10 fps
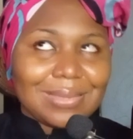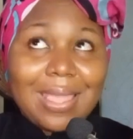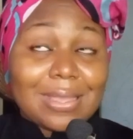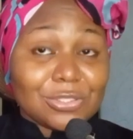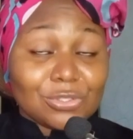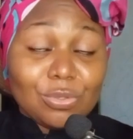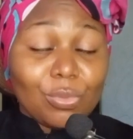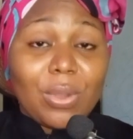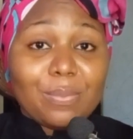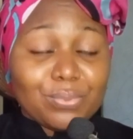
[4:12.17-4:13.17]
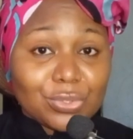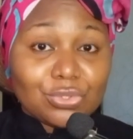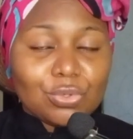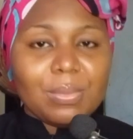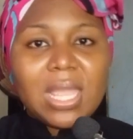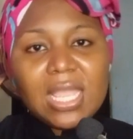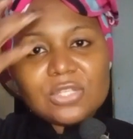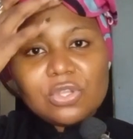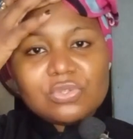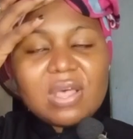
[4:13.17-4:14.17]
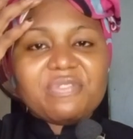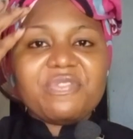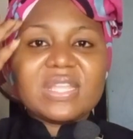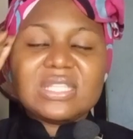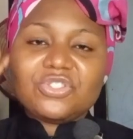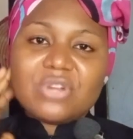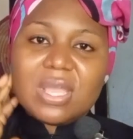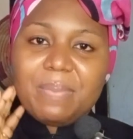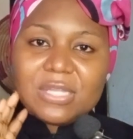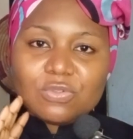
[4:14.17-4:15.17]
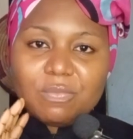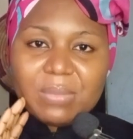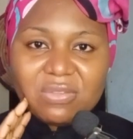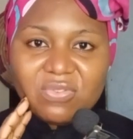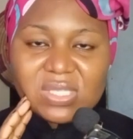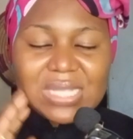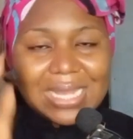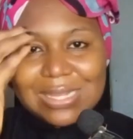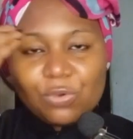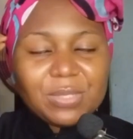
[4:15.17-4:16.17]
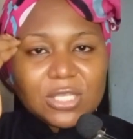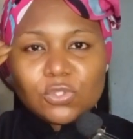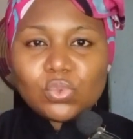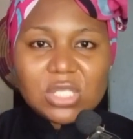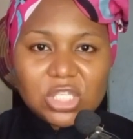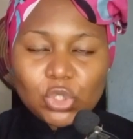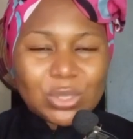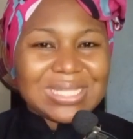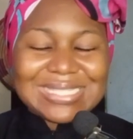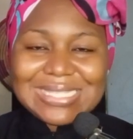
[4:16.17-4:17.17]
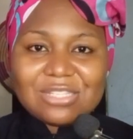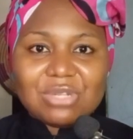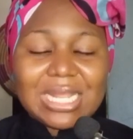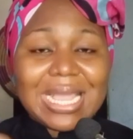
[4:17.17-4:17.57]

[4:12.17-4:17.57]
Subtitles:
I assume or I presume it's going to affect the dry part of my face, and I will begin to itch unnecessarily.